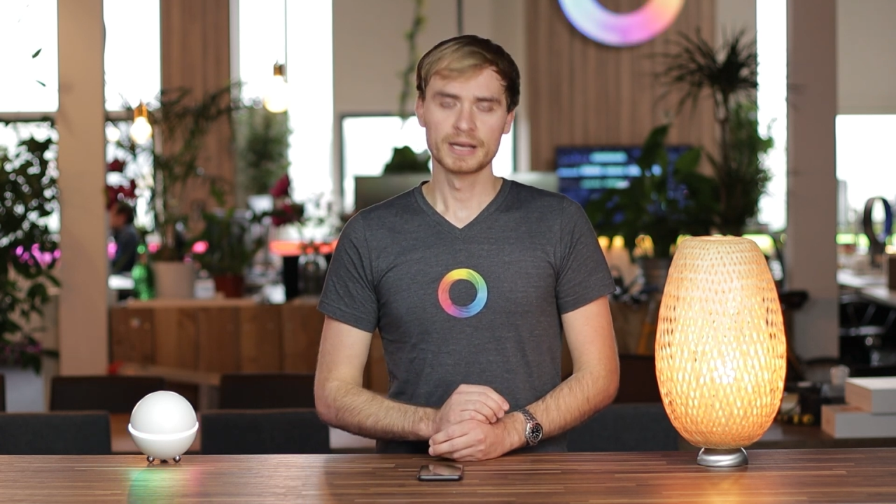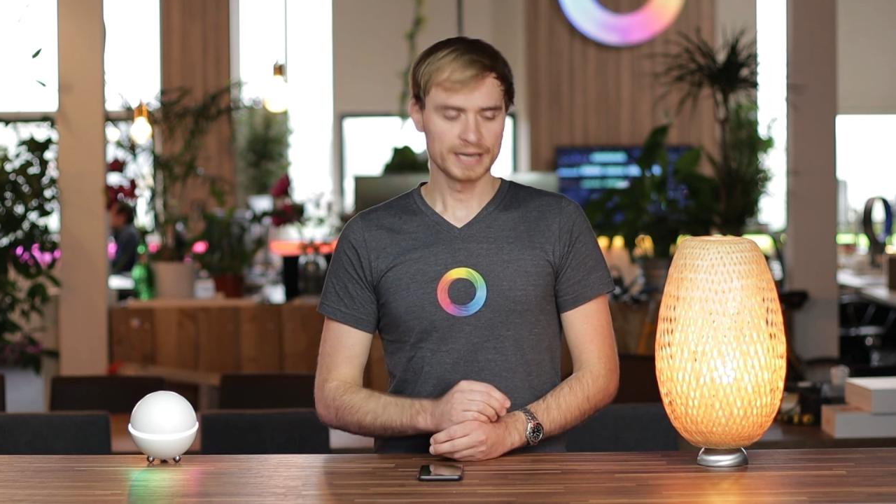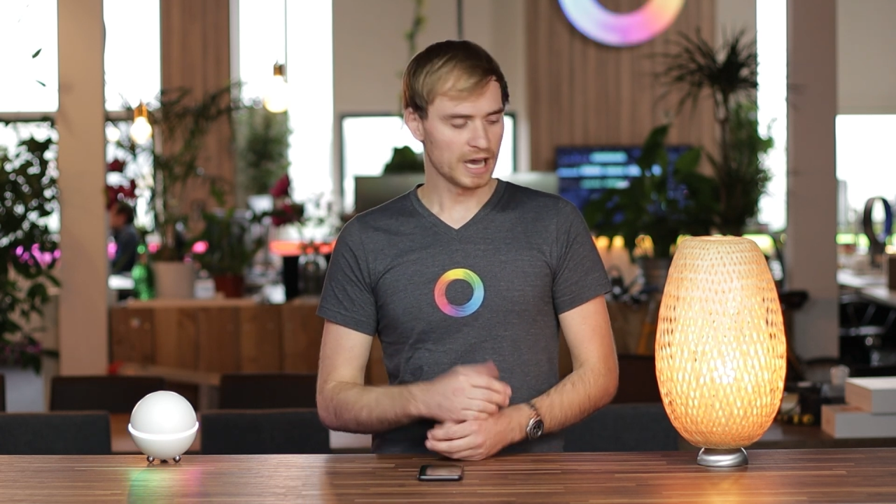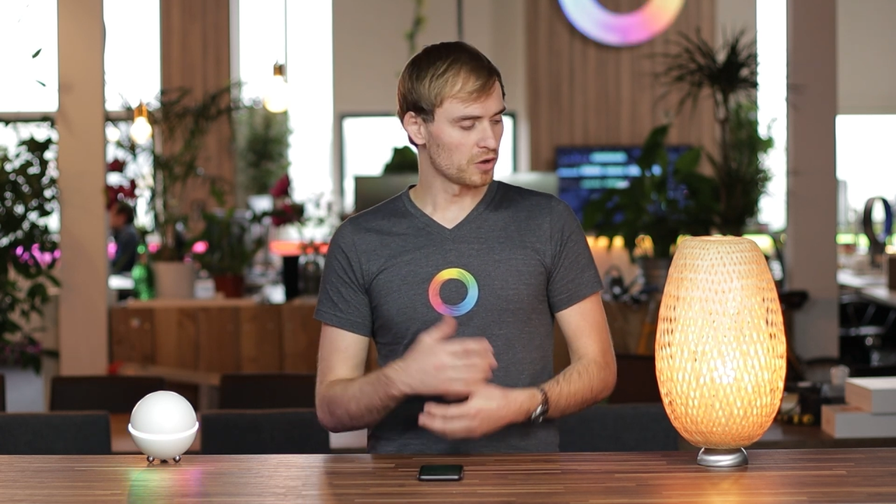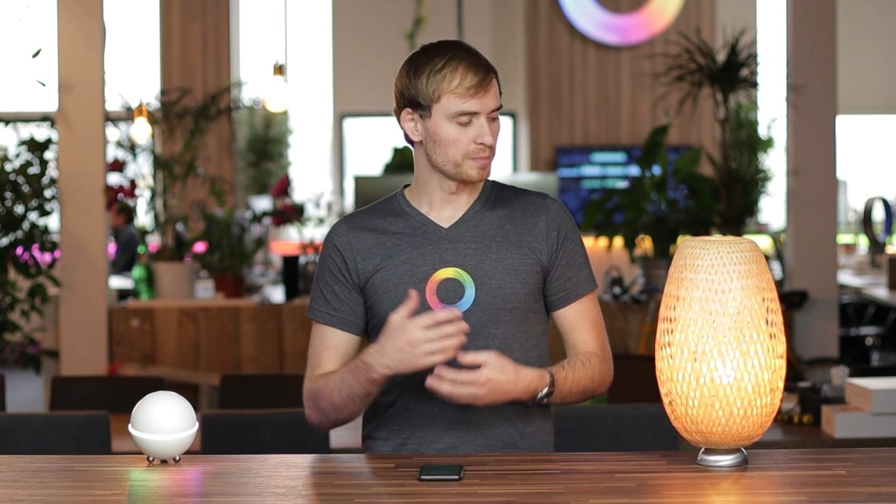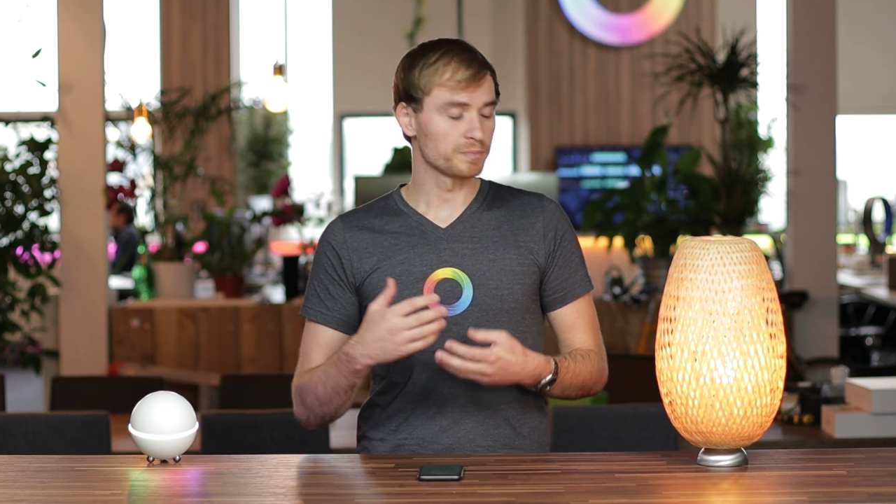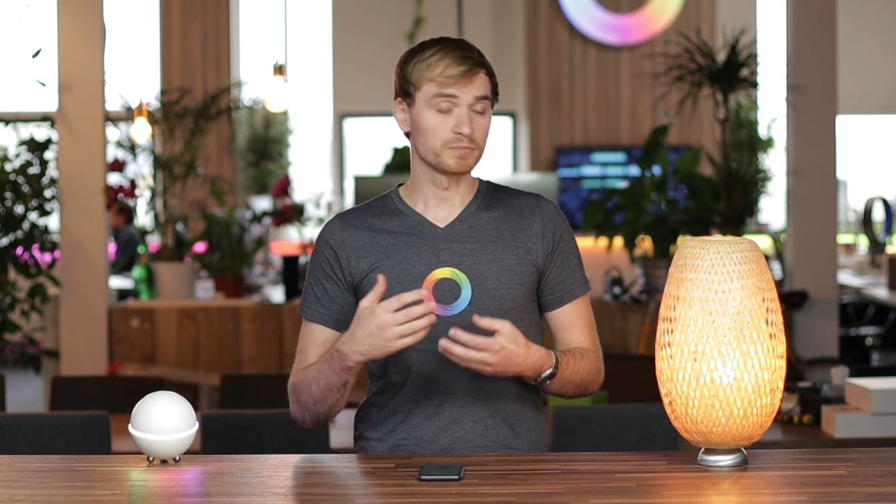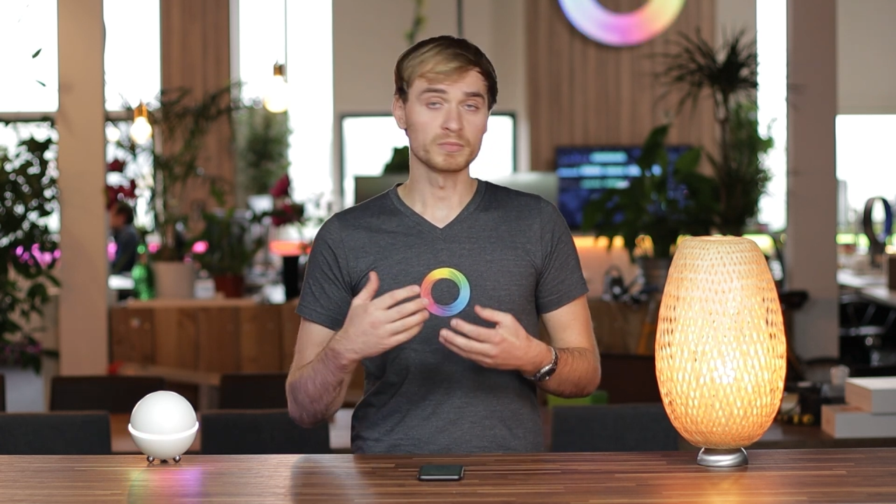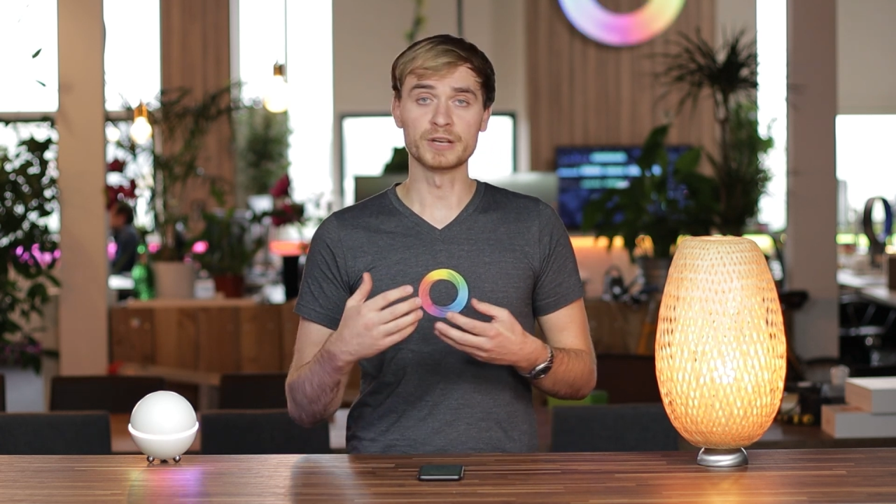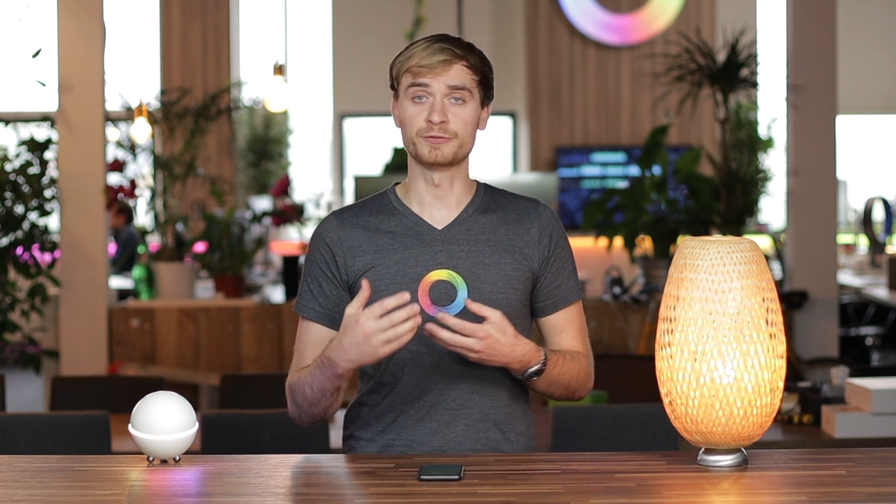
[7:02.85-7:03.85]
Now,
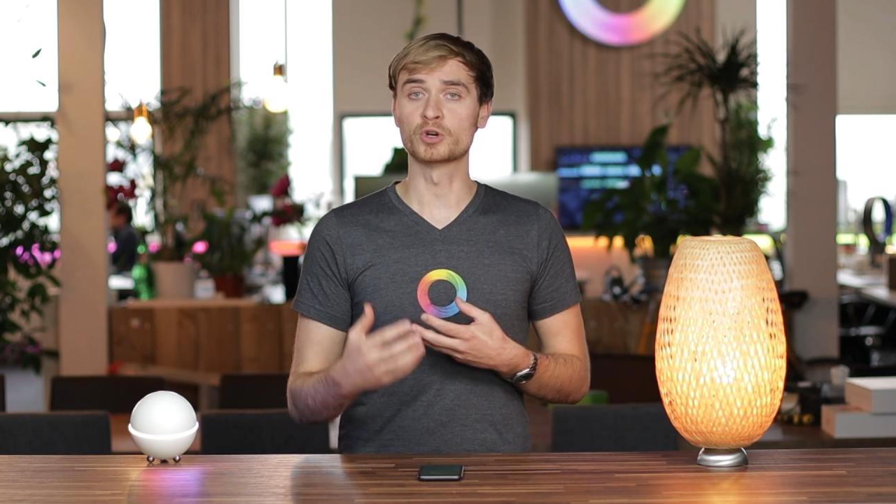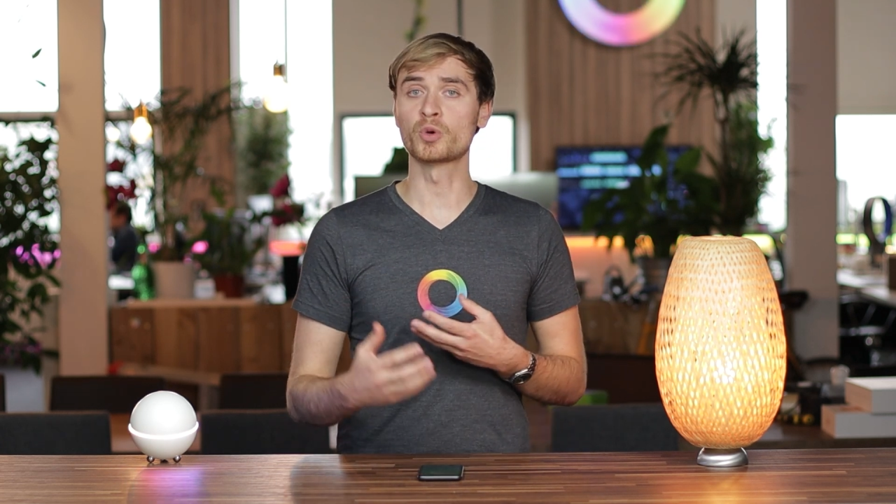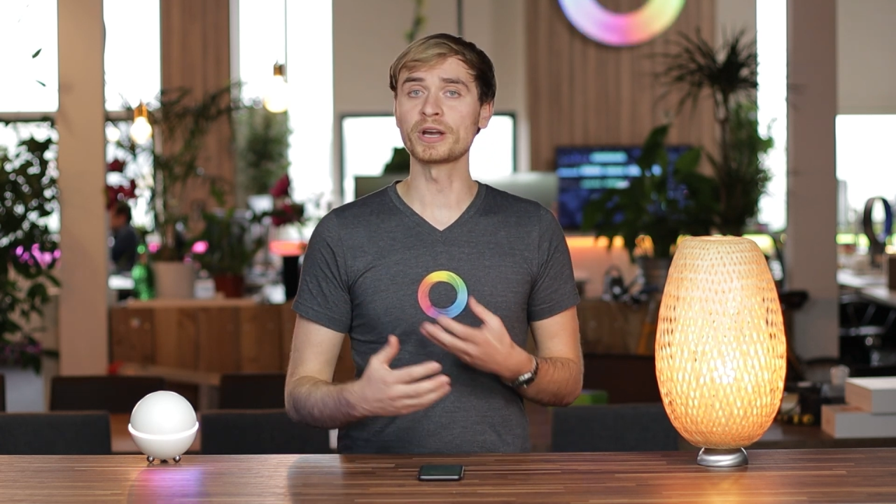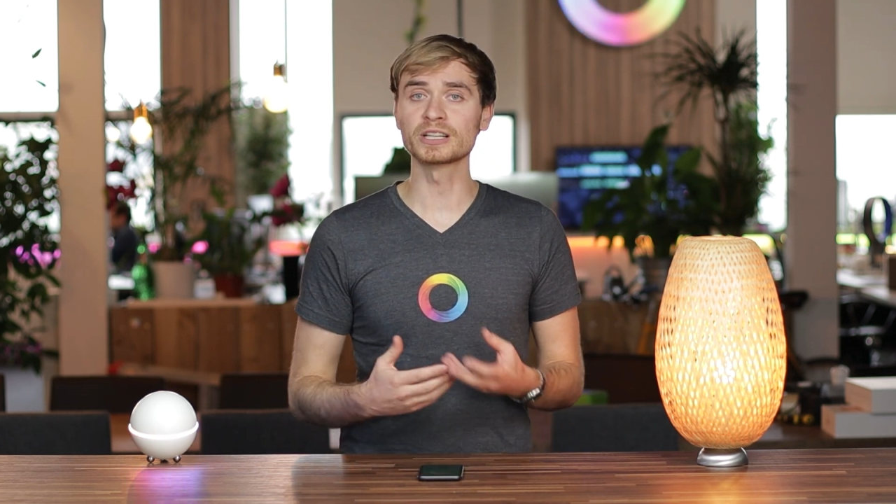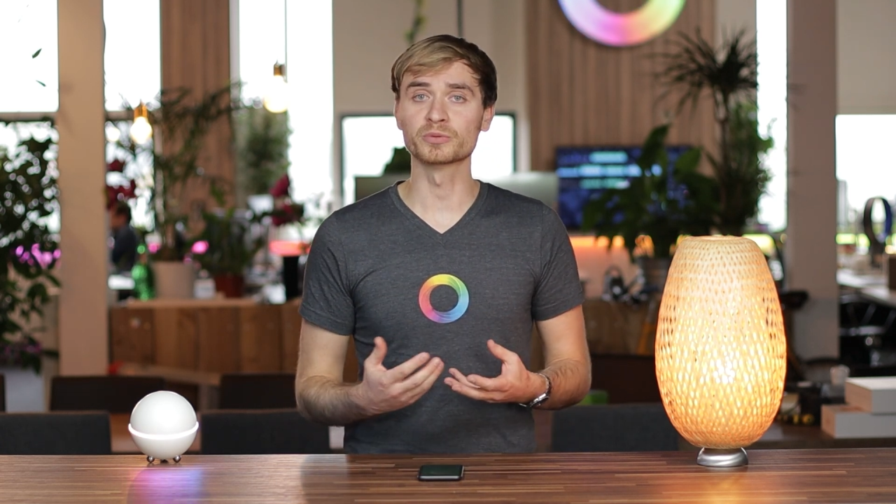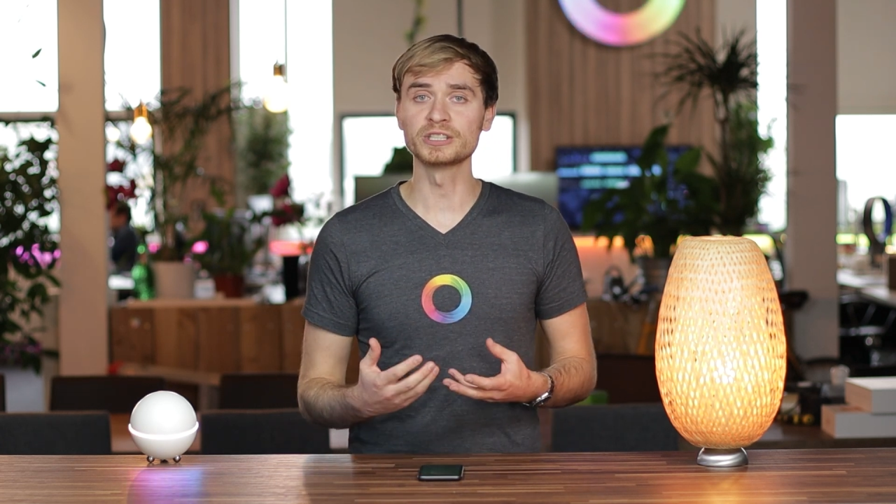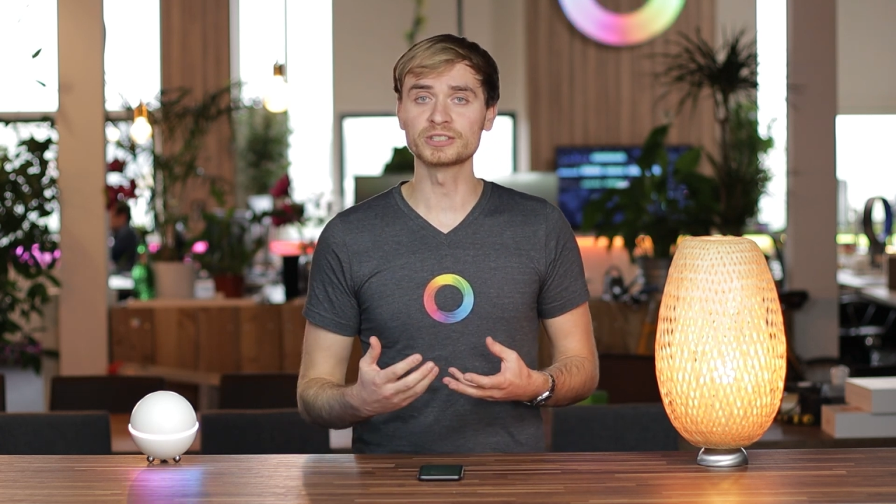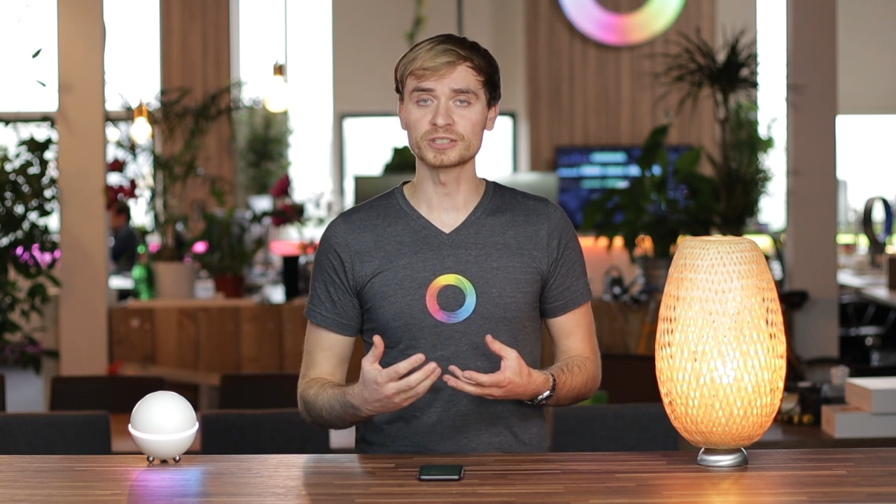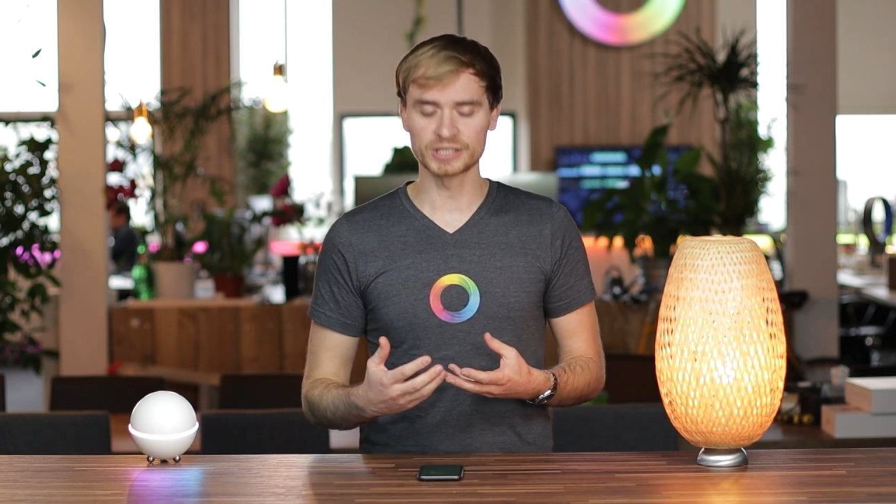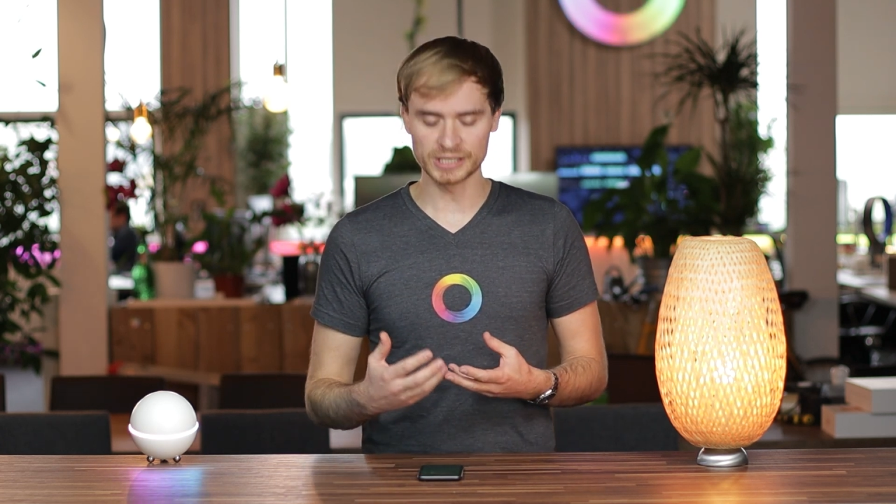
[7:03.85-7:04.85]
if you quickly
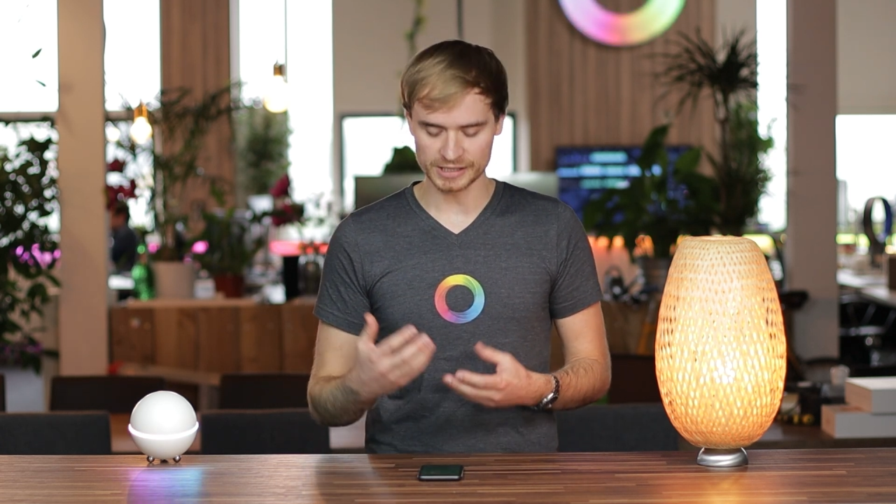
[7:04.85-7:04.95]
research these